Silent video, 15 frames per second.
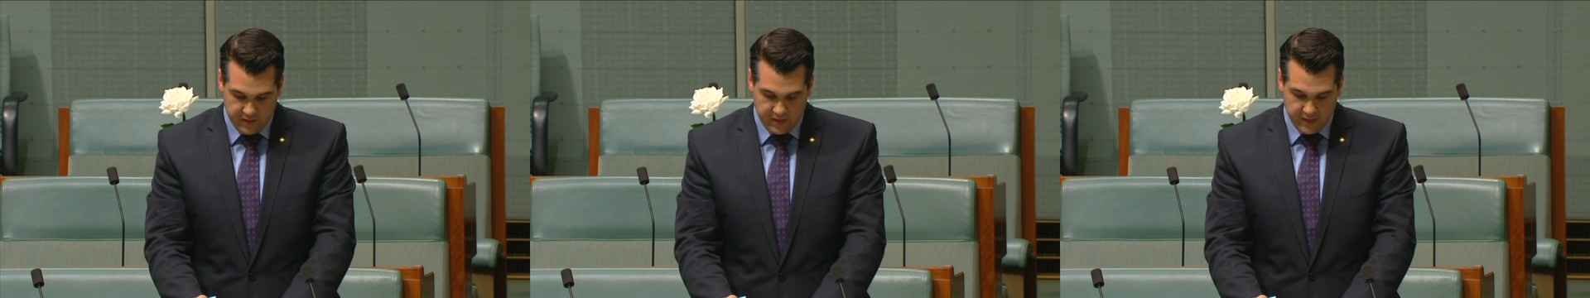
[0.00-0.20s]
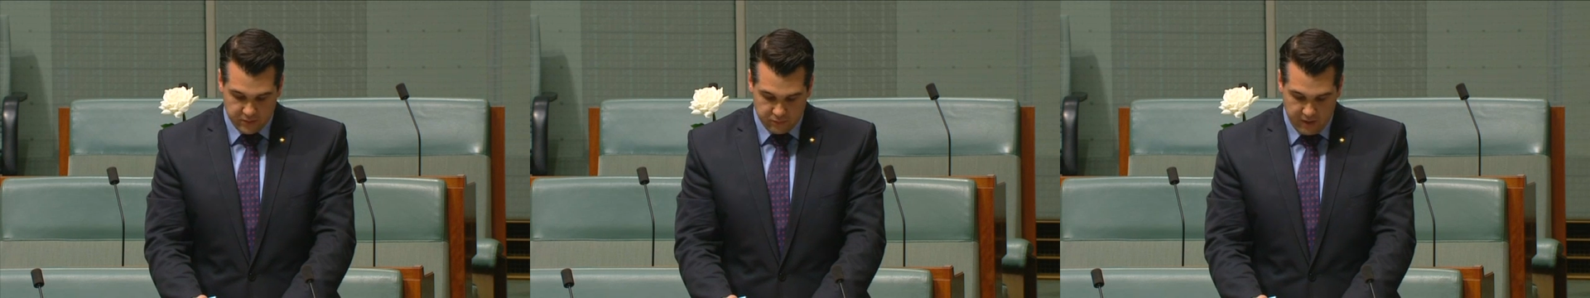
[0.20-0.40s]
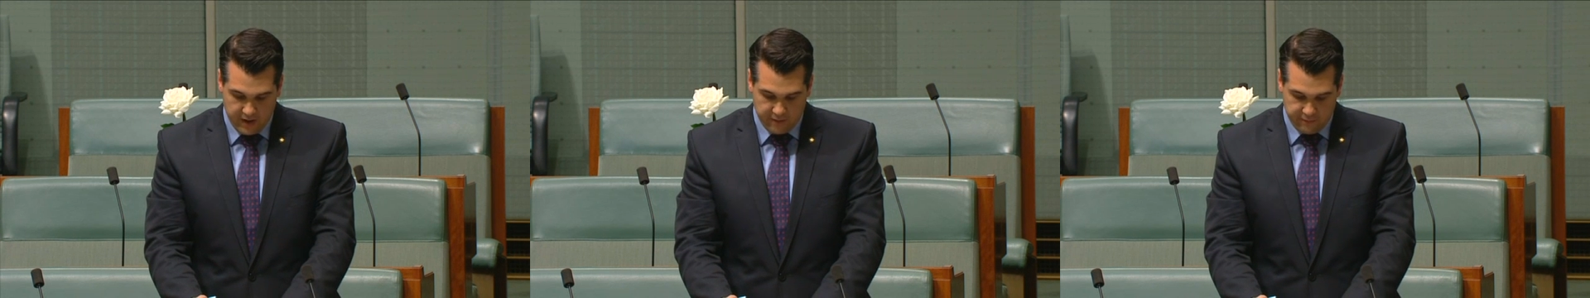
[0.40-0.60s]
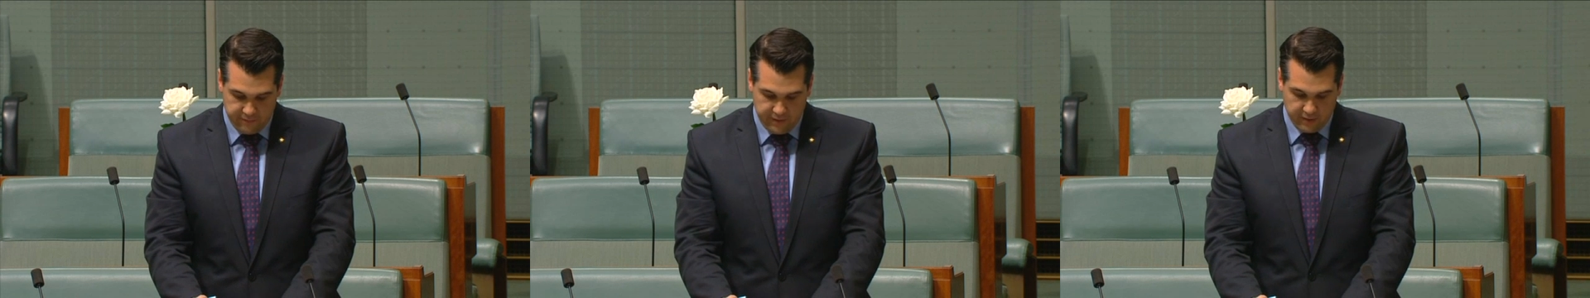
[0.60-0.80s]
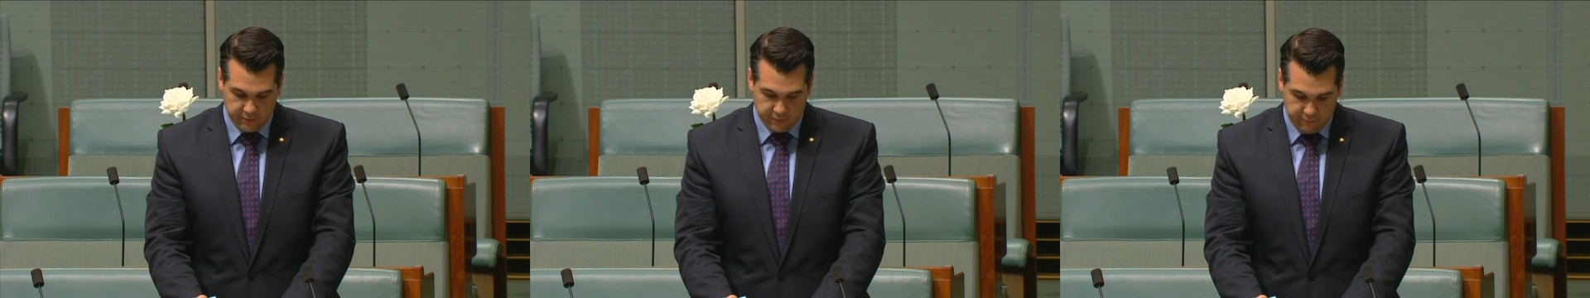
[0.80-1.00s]
Israel
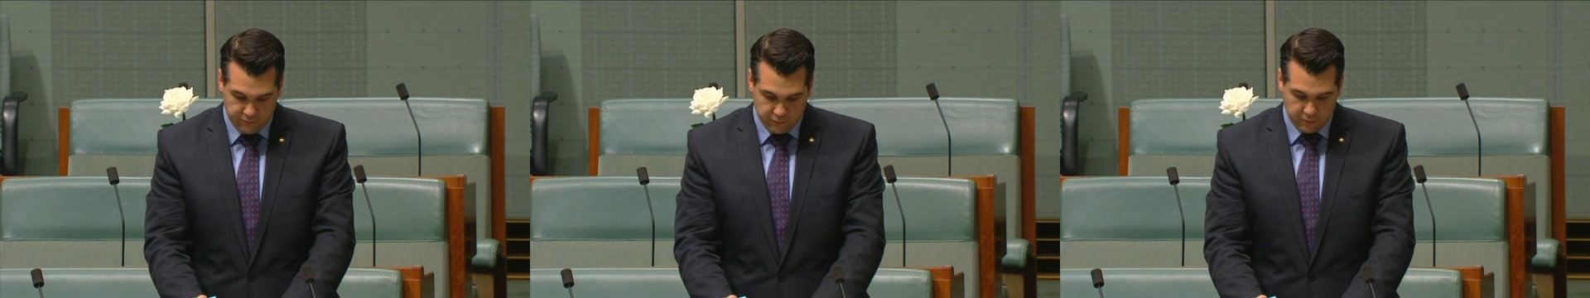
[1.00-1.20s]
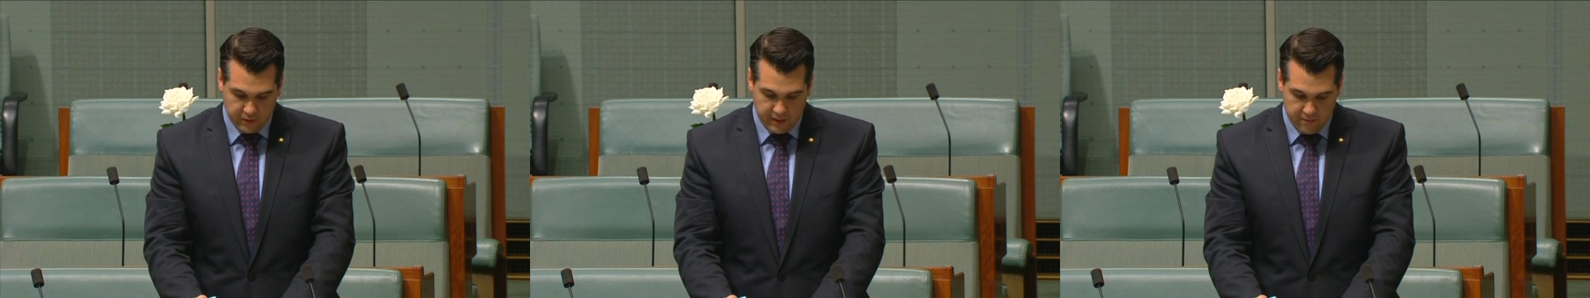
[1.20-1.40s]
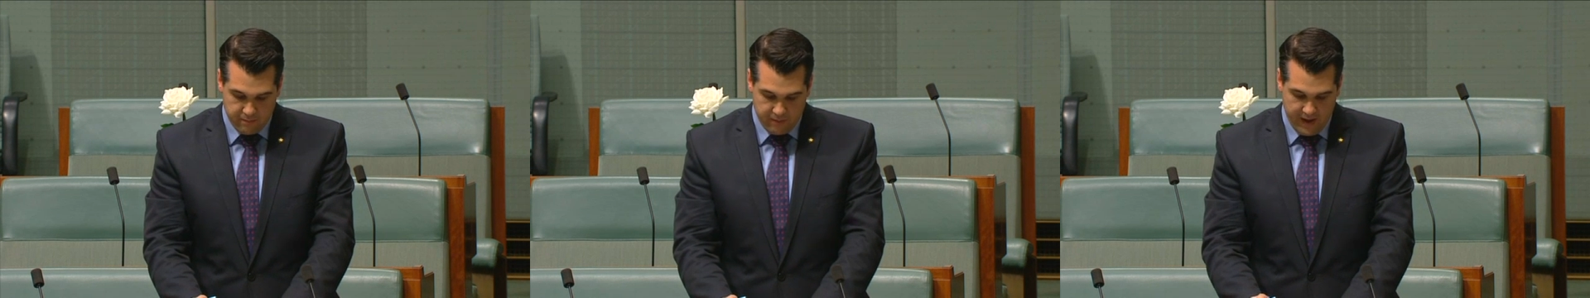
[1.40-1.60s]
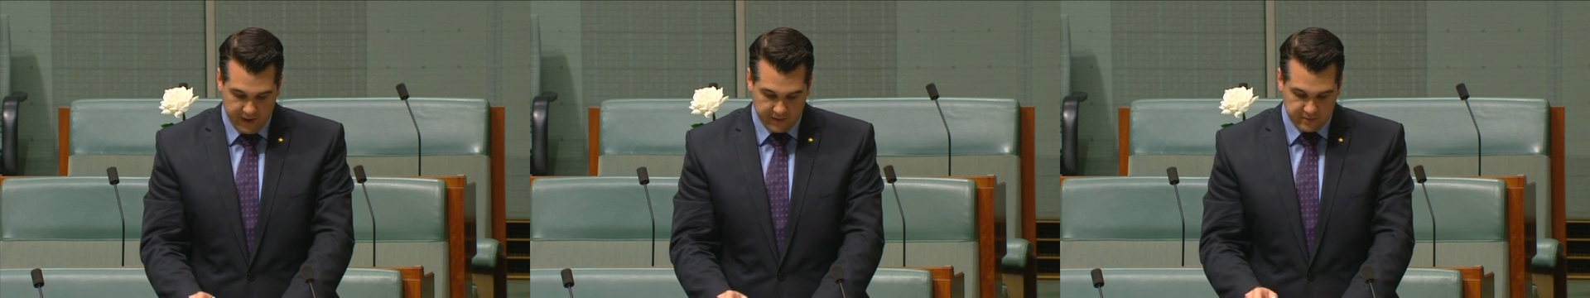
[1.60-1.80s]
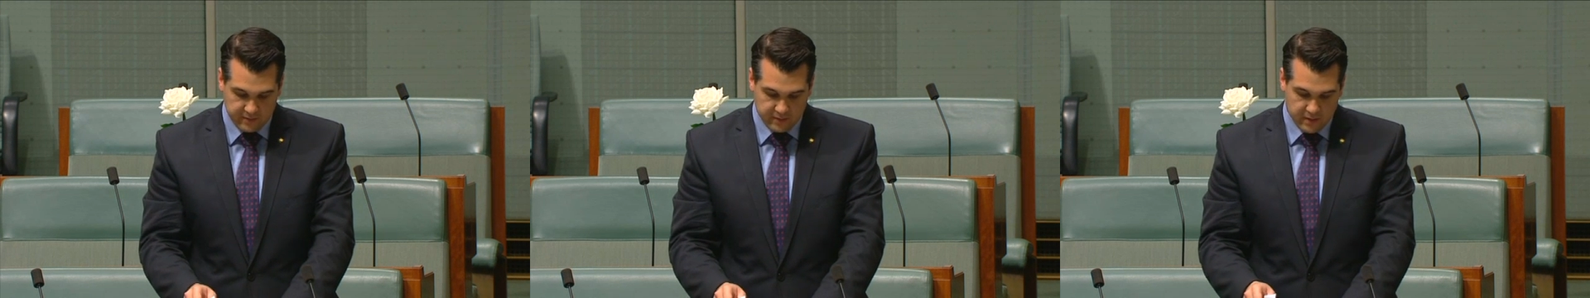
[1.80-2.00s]
felt the full
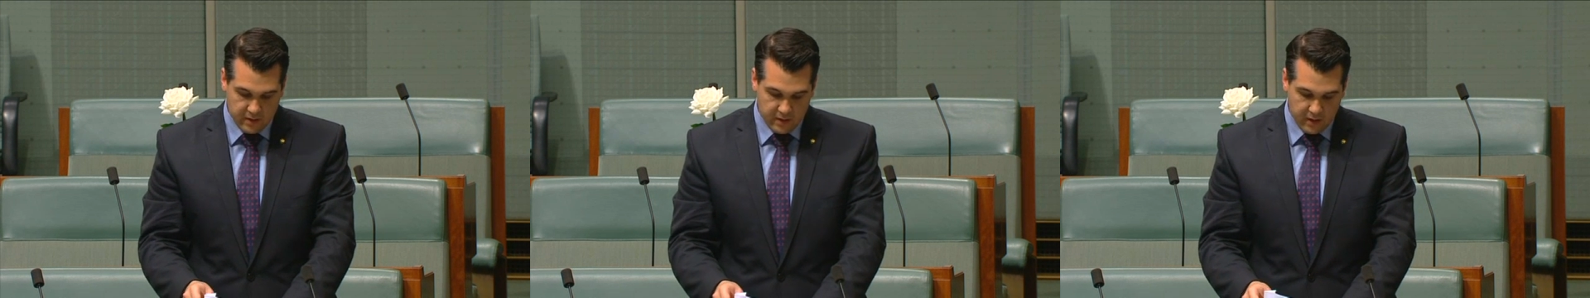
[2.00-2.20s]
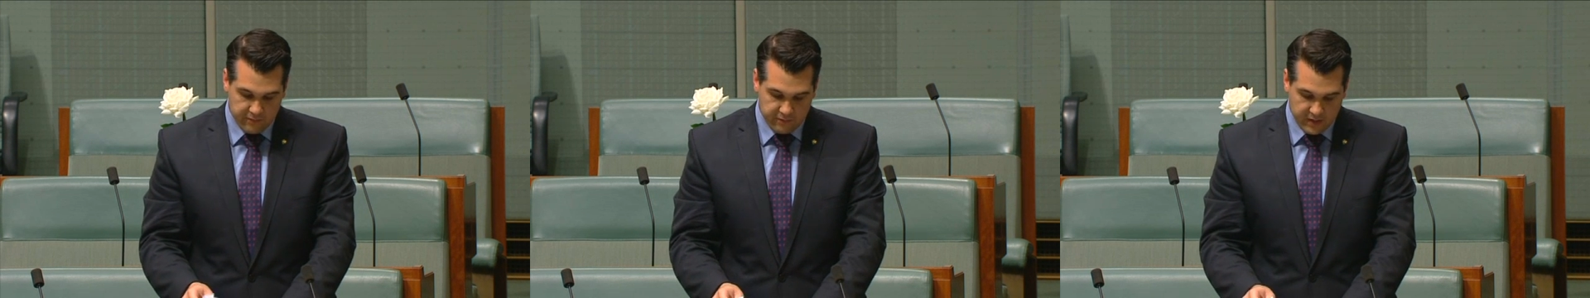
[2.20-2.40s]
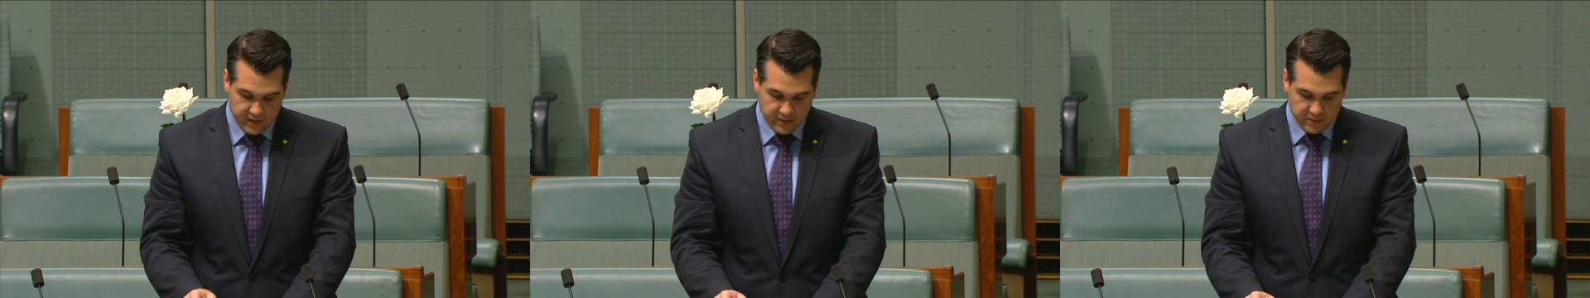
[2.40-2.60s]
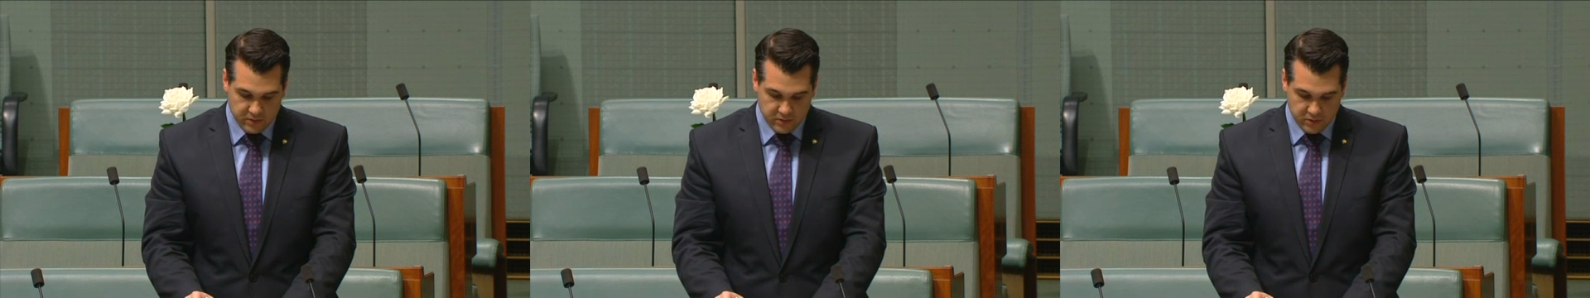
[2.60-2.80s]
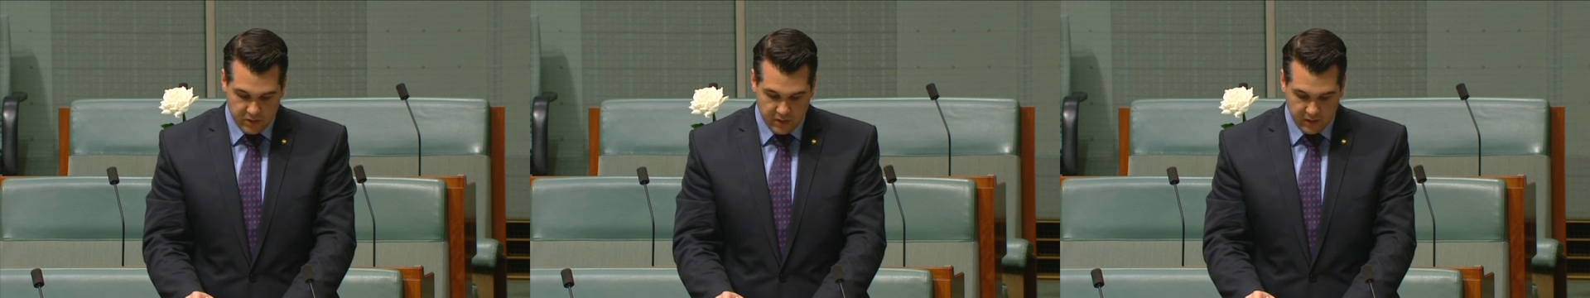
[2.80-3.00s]
impact of these
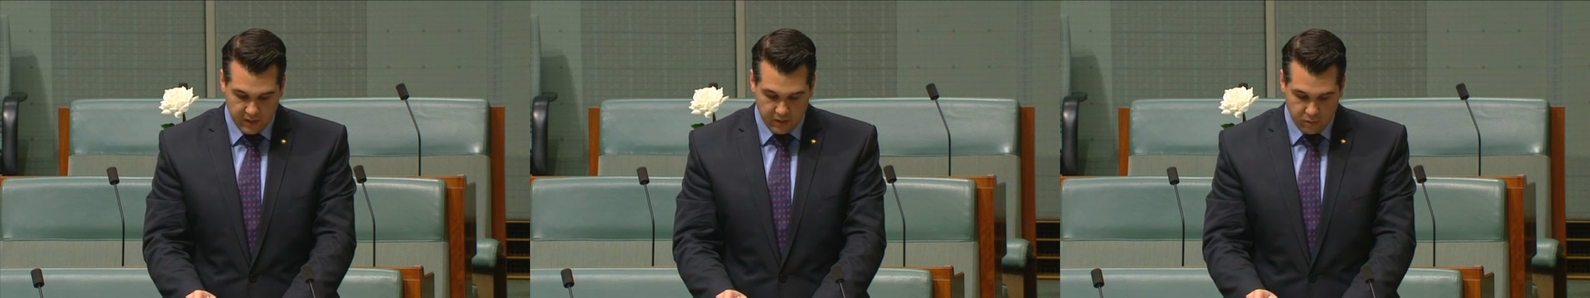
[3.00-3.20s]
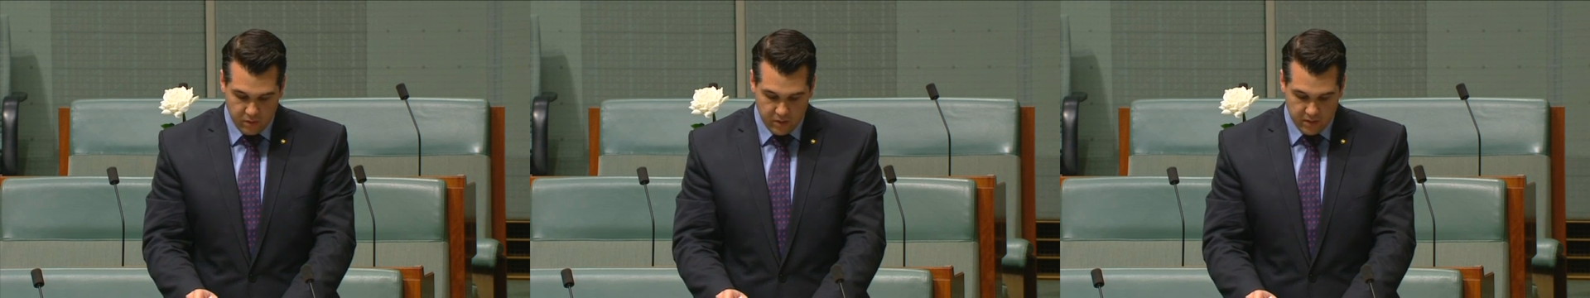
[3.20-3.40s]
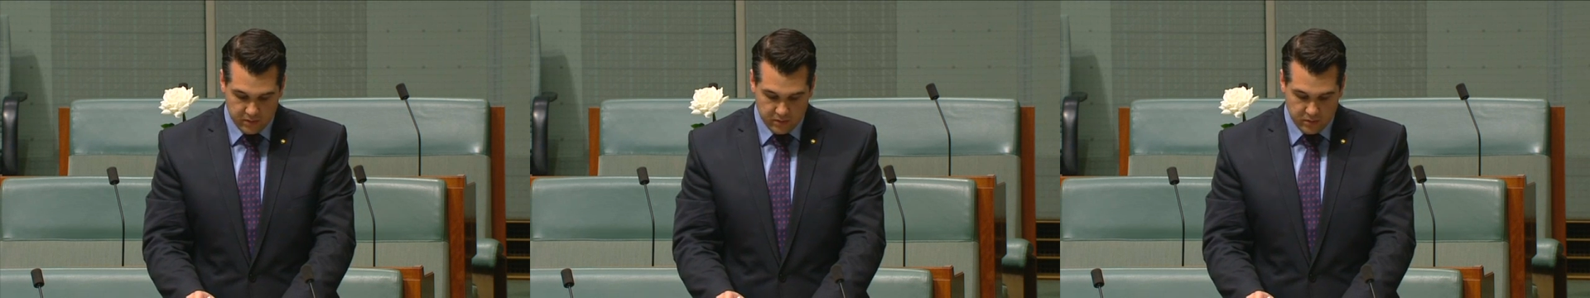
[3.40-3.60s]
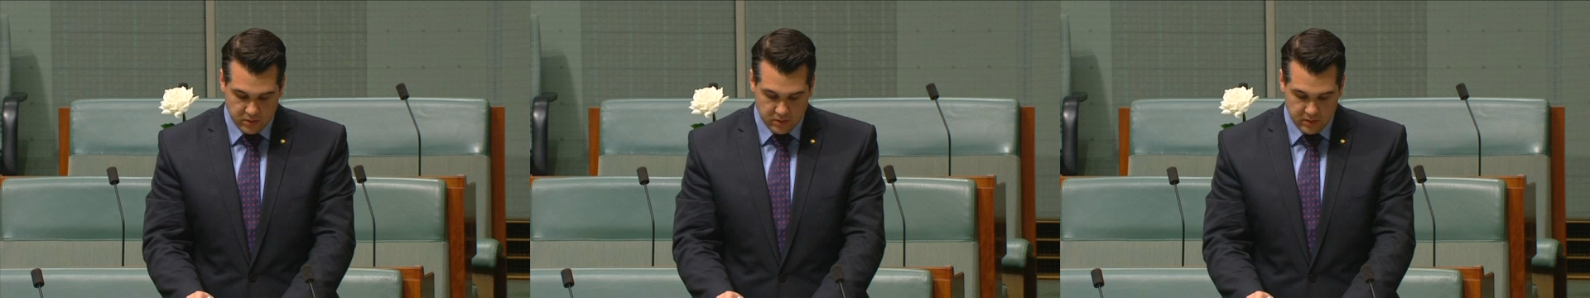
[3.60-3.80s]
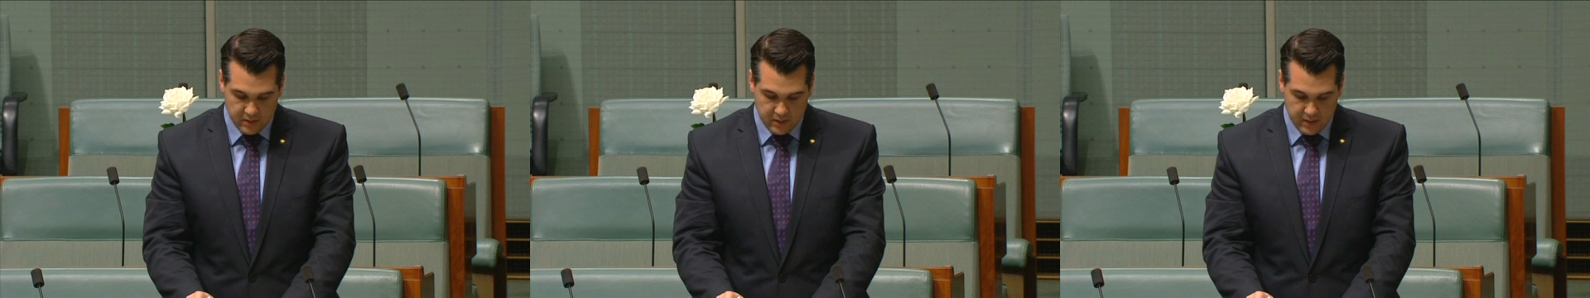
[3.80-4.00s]
chilling words.